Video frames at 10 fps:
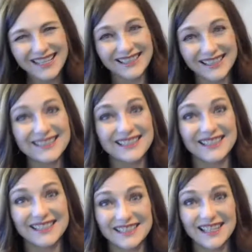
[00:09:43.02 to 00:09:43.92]
This
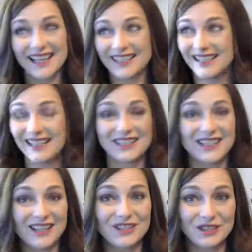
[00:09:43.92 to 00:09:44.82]
is like an
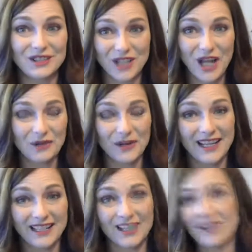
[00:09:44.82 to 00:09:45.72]
educational show
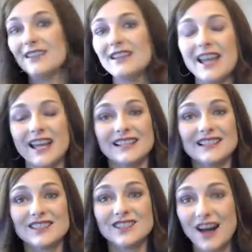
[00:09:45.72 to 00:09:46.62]
right here. And
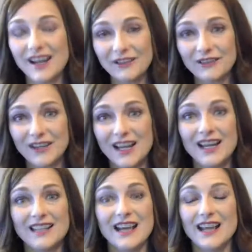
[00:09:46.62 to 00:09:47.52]
it's a lot of
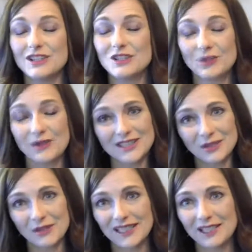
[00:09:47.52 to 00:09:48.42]
fun. I enjoy
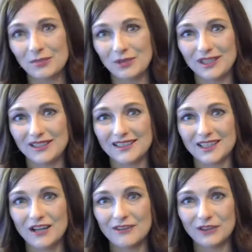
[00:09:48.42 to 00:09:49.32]
doing it and putting this
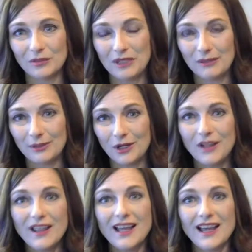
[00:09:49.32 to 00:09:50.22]
on for
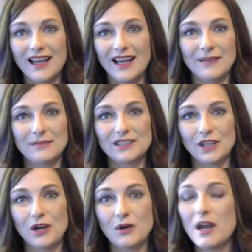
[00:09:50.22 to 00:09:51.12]
people.
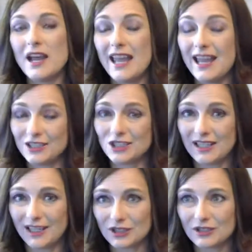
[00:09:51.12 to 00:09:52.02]
So
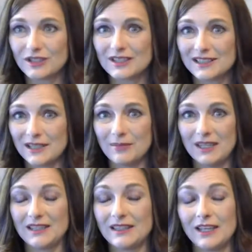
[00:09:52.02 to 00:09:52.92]
educational is
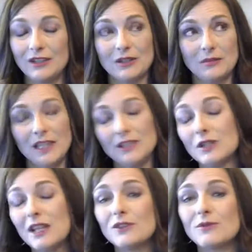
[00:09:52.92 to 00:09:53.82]
something that you can
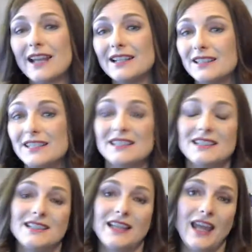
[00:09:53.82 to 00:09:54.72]
even write a list
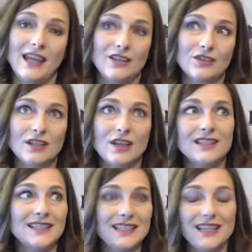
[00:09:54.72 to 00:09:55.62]
and say, hey, here's all
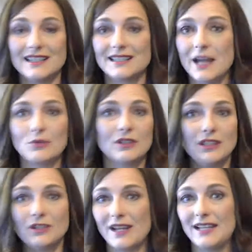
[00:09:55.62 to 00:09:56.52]
these things I'm
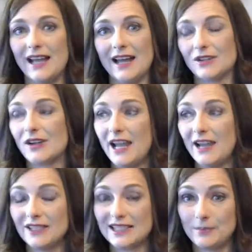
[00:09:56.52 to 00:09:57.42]
really great at or I
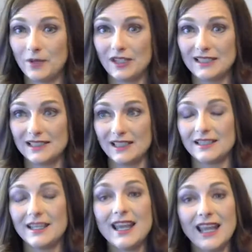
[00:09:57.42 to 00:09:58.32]
have experience
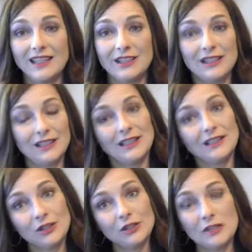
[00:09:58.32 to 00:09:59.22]
in, and
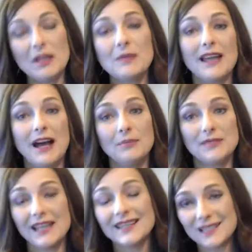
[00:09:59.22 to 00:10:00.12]
you can maybe help
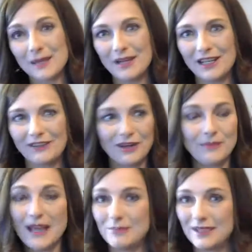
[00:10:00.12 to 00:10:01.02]
take somebody
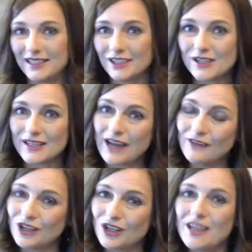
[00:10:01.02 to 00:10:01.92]
from that beginner
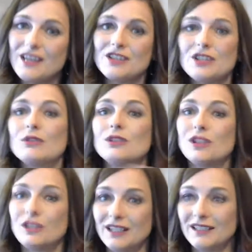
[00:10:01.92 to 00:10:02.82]
level to
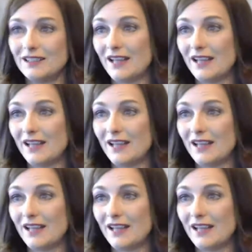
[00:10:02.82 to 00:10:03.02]
learning